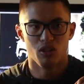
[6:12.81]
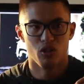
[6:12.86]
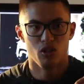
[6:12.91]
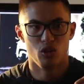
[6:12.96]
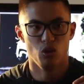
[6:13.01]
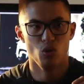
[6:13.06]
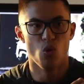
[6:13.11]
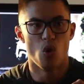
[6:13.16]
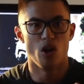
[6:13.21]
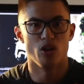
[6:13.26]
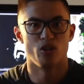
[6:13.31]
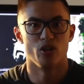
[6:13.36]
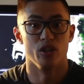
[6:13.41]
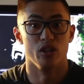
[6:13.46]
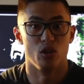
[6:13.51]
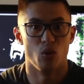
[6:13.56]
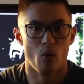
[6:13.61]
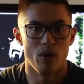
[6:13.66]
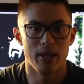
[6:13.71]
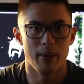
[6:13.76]

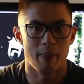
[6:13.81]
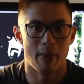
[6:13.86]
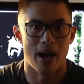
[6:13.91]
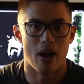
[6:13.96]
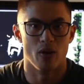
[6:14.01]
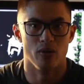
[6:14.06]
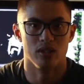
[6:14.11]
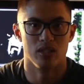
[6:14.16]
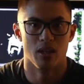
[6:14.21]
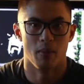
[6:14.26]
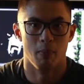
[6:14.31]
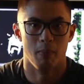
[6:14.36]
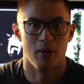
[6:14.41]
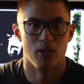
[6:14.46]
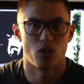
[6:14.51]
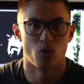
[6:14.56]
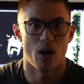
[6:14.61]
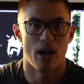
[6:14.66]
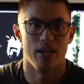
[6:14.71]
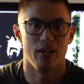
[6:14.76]
220 pounds, but
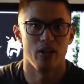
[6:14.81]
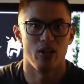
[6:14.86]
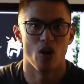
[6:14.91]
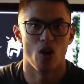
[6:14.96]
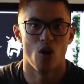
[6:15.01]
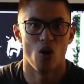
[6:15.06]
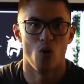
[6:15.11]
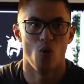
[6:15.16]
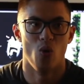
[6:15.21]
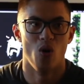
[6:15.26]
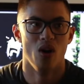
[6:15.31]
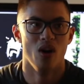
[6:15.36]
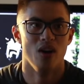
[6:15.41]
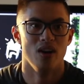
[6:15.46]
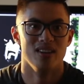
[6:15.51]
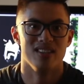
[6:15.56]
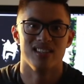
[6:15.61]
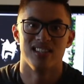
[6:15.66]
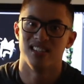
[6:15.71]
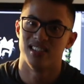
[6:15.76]
try to go
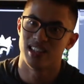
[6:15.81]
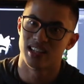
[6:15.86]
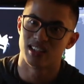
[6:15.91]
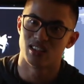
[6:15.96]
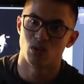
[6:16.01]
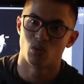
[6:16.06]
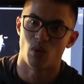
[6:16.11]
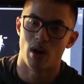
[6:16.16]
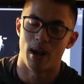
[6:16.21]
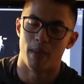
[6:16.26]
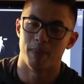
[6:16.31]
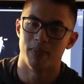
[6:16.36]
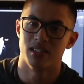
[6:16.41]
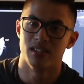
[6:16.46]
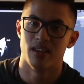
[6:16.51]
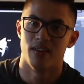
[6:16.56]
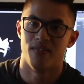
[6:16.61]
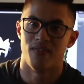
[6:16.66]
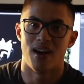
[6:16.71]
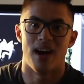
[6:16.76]
6
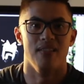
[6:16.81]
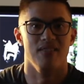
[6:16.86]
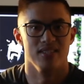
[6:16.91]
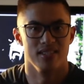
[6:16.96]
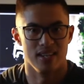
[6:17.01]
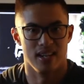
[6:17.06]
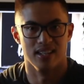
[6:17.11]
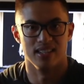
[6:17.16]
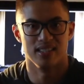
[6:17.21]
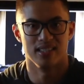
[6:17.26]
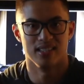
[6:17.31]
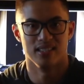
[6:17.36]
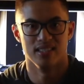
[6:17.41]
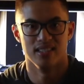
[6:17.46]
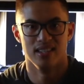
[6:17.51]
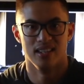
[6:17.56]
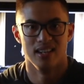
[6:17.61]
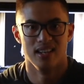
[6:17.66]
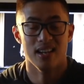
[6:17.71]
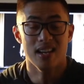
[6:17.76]
reps, 5 sets.
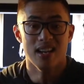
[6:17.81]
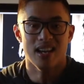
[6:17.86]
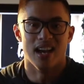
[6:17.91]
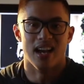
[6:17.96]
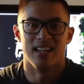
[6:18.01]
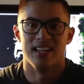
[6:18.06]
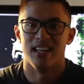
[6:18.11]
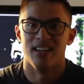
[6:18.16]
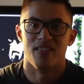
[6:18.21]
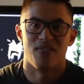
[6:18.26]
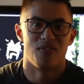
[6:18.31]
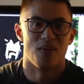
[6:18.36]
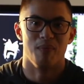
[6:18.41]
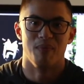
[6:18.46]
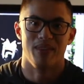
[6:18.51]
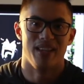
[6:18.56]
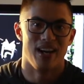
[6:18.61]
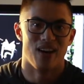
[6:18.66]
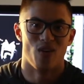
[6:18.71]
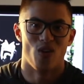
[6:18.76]
And then from
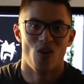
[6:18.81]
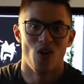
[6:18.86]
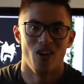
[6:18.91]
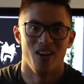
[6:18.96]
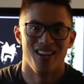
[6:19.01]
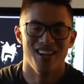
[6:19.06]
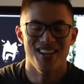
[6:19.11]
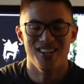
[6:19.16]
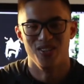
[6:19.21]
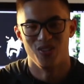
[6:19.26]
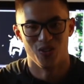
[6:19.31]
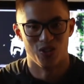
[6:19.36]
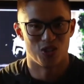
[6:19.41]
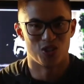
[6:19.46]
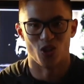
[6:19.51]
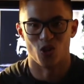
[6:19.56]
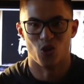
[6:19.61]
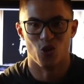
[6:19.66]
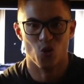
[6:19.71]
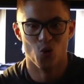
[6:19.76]
there on, you can
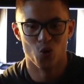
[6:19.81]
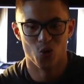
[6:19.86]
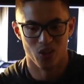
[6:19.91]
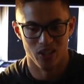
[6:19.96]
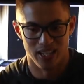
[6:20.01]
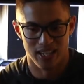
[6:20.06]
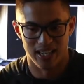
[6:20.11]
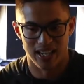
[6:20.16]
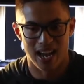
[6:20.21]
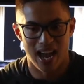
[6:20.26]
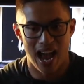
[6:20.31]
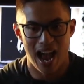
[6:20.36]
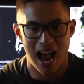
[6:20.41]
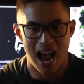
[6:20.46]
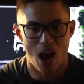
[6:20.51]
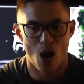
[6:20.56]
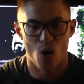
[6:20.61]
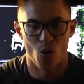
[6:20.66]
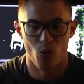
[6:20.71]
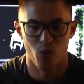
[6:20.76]
start Googling
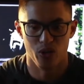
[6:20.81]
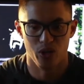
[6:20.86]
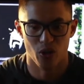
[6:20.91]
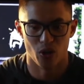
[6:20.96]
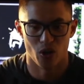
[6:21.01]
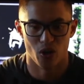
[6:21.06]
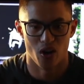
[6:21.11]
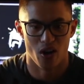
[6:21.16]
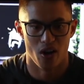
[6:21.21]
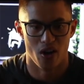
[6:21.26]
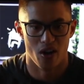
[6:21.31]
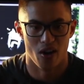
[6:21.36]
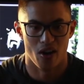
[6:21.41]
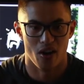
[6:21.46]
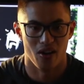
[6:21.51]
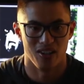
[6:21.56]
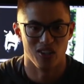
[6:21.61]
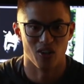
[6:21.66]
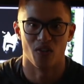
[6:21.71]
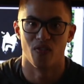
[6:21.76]
how
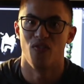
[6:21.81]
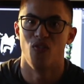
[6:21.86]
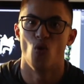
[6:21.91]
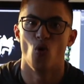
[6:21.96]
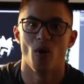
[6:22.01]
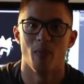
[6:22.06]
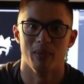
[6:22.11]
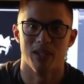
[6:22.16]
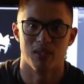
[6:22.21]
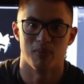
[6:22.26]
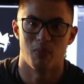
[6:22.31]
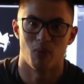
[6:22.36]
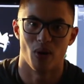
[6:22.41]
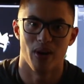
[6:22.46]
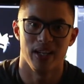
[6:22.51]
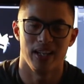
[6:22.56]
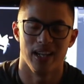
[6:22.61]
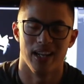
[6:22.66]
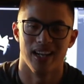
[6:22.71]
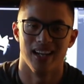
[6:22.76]
your form is
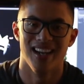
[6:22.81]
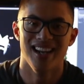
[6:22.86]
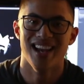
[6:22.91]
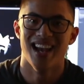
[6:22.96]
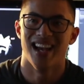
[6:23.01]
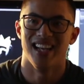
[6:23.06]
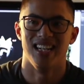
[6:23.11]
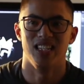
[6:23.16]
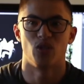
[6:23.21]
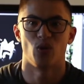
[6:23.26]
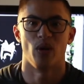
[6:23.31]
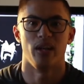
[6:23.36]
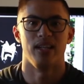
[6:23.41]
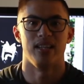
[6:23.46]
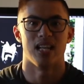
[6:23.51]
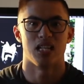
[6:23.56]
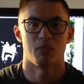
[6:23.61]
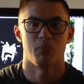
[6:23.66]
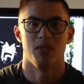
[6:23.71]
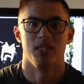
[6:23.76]
breaking and training
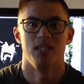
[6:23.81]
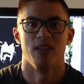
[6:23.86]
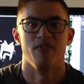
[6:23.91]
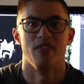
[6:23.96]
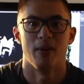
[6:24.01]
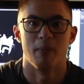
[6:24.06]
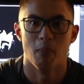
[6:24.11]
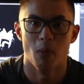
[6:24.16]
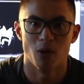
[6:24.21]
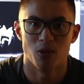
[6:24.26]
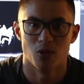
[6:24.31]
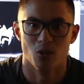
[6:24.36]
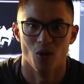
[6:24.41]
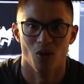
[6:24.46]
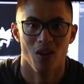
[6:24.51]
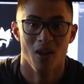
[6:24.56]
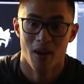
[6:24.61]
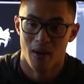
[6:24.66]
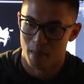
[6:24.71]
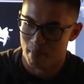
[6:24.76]
that specific muscle.
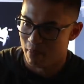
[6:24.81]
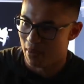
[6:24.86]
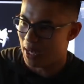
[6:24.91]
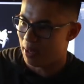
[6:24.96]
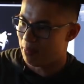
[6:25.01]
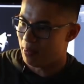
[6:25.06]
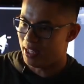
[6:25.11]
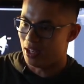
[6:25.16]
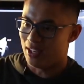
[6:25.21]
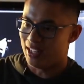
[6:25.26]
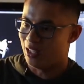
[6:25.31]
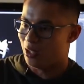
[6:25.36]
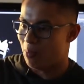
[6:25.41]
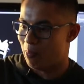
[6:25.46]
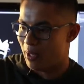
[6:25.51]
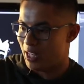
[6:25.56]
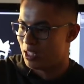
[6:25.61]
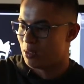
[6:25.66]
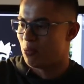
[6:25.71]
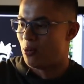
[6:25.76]
Maybe in your
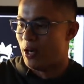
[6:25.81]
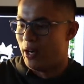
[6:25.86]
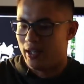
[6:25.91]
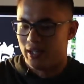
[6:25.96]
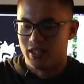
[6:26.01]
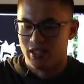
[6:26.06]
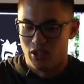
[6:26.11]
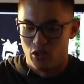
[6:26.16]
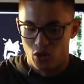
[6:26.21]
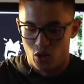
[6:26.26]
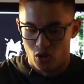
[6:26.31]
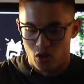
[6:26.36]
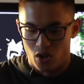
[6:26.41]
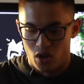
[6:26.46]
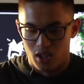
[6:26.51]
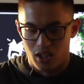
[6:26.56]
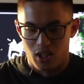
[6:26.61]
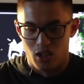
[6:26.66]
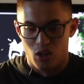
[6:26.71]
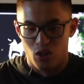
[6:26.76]
bench press, you're
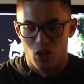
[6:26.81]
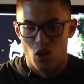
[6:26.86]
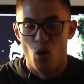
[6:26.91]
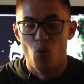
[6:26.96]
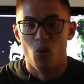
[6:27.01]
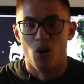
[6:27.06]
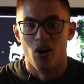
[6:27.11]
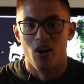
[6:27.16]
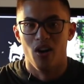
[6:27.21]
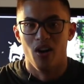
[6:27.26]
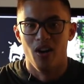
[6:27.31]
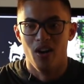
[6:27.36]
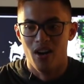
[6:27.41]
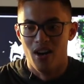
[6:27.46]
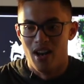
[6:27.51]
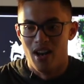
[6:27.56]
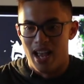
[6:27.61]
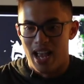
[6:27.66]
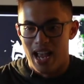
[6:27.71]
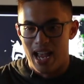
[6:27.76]
a little lower
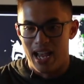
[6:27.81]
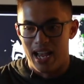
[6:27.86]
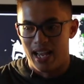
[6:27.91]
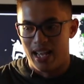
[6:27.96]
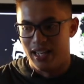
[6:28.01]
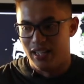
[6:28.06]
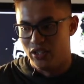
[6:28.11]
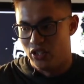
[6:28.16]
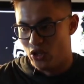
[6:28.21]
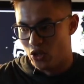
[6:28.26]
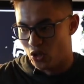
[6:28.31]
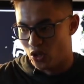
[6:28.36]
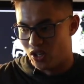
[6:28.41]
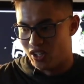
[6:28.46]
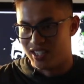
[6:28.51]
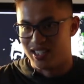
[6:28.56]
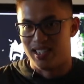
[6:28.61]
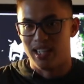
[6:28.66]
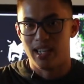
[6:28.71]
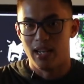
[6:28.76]
and your
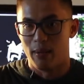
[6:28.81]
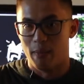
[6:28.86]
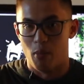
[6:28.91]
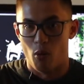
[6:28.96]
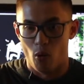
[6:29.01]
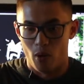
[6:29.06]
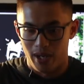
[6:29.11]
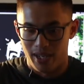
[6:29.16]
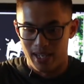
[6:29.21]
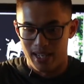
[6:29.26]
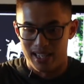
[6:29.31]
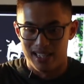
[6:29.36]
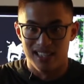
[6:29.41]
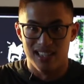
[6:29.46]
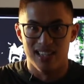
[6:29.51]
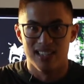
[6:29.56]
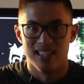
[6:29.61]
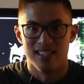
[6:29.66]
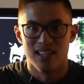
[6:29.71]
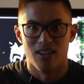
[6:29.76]
sticking point is
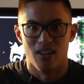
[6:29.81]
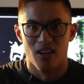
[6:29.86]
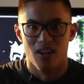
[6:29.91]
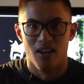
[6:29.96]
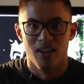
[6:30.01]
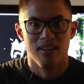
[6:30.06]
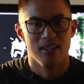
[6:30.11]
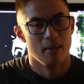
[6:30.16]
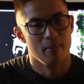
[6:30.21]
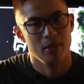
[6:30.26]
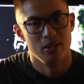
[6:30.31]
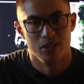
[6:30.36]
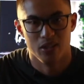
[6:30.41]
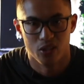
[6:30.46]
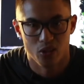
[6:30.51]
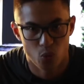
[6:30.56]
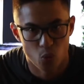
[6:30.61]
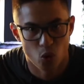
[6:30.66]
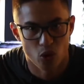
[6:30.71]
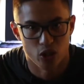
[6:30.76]
in the center. That means you
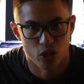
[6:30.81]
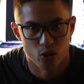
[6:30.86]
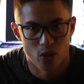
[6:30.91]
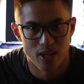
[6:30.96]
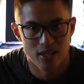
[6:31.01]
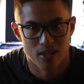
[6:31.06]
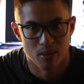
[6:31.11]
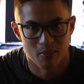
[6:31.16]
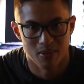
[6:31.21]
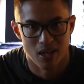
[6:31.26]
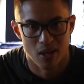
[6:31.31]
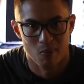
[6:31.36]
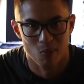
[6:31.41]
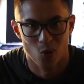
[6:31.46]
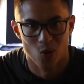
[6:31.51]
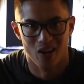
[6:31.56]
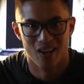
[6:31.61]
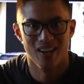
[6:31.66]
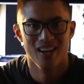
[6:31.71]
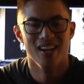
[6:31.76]
work your triceps out
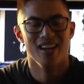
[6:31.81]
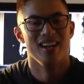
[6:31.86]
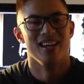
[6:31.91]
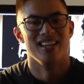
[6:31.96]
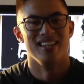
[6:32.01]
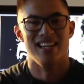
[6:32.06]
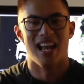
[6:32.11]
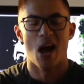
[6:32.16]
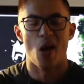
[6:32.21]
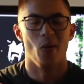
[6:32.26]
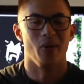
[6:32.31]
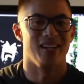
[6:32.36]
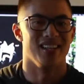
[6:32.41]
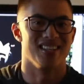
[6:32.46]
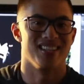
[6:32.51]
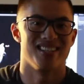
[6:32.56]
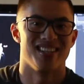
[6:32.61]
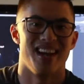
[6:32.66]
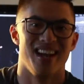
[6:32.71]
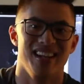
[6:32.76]
more. Now it
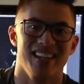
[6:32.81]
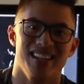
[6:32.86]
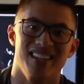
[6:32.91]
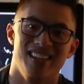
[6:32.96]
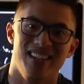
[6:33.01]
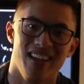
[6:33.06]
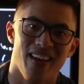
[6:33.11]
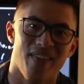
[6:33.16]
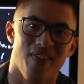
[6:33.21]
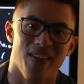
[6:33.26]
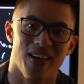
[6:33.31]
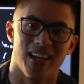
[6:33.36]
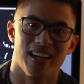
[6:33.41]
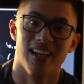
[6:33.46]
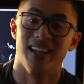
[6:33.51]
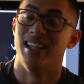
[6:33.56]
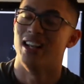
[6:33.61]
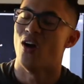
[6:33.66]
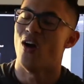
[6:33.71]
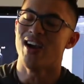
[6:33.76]
gets scientific.
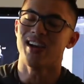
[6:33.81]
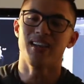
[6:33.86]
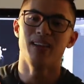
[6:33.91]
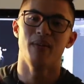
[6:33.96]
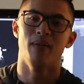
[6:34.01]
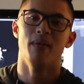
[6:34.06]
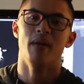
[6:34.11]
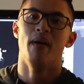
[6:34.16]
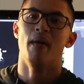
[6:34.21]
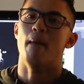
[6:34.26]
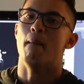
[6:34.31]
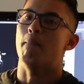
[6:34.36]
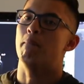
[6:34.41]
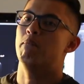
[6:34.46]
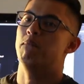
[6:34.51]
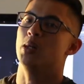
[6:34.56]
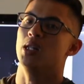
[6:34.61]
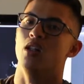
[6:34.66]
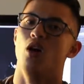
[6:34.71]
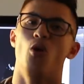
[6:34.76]
Now I can
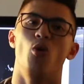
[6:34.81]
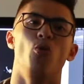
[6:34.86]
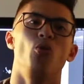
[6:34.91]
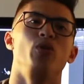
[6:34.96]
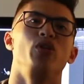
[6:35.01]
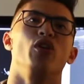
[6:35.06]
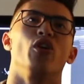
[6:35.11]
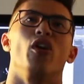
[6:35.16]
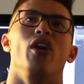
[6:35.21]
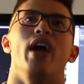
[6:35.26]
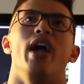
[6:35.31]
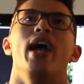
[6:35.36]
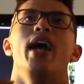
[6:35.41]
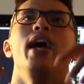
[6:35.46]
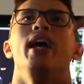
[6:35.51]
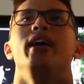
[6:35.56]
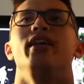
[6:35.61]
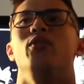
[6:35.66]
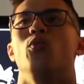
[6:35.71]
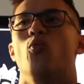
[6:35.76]
blow your
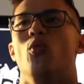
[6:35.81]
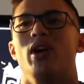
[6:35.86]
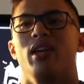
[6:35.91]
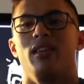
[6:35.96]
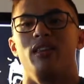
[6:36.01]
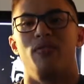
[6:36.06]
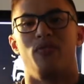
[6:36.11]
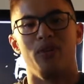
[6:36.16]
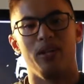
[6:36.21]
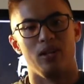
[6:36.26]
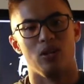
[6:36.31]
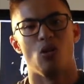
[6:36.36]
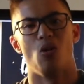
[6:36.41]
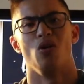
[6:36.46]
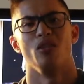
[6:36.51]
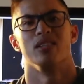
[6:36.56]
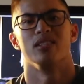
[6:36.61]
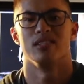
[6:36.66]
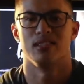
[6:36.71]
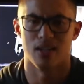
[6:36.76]
head with freaking
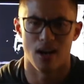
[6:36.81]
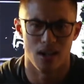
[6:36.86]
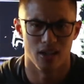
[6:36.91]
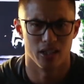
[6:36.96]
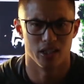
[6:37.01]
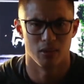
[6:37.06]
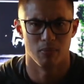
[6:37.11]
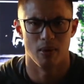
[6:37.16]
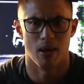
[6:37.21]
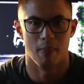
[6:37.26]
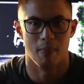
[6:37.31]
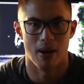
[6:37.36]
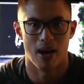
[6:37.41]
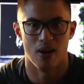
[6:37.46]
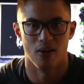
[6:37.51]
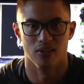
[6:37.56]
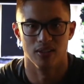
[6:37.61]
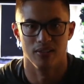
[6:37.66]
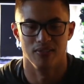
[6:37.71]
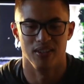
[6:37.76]
all this knowledge about
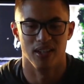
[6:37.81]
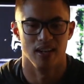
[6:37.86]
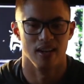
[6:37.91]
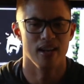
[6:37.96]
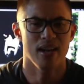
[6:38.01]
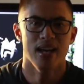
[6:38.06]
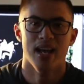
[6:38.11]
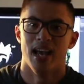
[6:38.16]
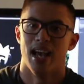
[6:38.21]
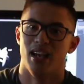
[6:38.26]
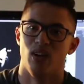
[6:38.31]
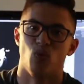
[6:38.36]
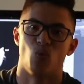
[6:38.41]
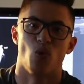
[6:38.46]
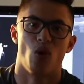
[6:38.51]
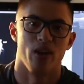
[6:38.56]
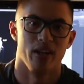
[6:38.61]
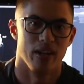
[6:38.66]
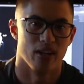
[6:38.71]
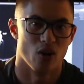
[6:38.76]
powerlifting and
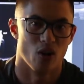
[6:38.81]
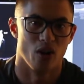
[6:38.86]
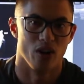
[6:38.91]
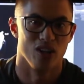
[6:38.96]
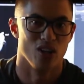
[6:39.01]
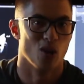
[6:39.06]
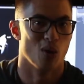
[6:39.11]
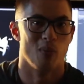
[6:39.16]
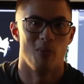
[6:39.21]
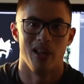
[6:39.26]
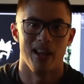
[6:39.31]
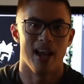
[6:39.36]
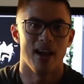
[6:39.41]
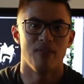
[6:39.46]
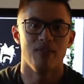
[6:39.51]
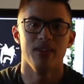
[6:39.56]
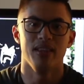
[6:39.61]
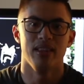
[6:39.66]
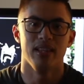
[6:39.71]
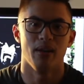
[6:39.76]
running cardio, but
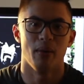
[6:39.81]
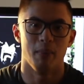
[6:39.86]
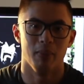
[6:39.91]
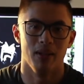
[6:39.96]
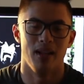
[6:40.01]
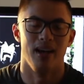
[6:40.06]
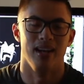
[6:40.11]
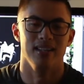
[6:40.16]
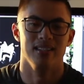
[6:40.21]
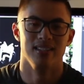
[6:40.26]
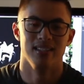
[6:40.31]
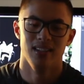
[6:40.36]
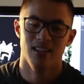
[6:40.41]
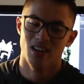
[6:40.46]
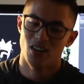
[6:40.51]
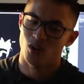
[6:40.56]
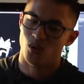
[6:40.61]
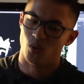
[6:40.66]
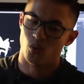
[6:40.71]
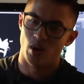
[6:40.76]
everything applies.
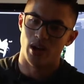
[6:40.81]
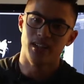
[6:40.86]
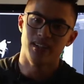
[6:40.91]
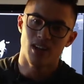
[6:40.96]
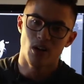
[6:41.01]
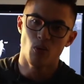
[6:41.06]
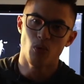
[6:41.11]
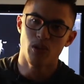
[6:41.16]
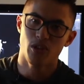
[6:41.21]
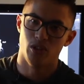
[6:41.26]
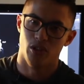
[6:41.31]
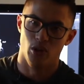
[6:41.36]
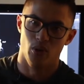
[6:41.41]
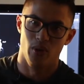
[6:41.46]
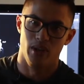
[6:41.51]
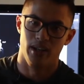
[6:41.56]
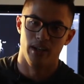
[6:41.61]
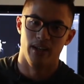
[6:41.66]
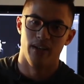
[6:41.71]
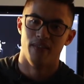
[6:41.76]
Write down what you're
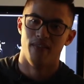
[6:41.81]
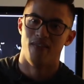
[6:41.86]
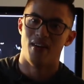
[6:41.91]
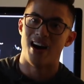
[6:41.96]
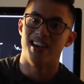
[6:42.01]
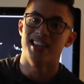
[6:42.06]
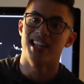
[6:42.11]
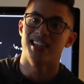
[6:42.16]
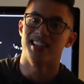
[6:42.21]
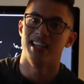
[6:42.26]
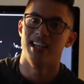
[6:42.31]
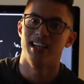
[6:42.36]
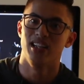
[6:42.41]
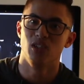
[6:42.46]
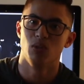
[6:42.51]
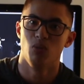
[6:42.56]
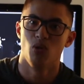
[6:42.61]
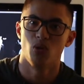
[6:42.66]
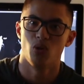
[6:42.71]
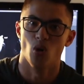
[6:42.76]
doing, find that
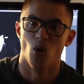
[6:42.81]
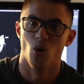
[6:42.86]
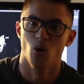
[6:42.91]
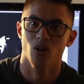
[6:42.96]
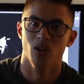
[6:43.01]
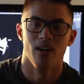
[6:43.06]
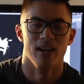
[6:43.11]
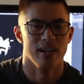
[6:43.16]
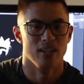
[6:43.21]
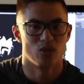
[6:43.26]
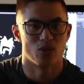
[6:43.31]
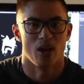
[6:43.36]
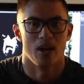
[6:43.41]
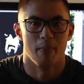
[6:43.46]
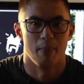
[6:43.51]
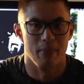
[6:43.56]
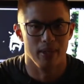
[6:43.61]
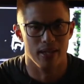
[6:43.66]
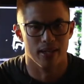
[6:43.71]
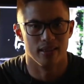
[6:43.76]
tangible goal, and try
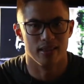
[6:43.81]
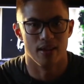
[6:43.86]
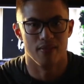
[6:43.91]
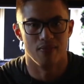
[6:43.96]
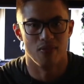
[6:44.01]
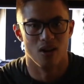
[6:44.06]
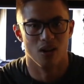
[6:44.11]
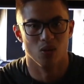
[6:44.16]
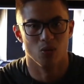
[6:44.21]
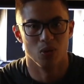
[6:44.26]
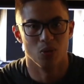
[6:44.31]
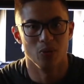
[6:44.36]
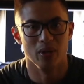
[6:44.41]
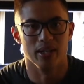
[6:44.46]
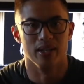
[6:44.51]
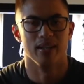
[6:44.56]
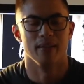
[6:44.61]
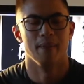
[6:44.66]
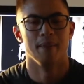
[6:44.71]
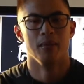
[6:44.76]
to beat it that following week.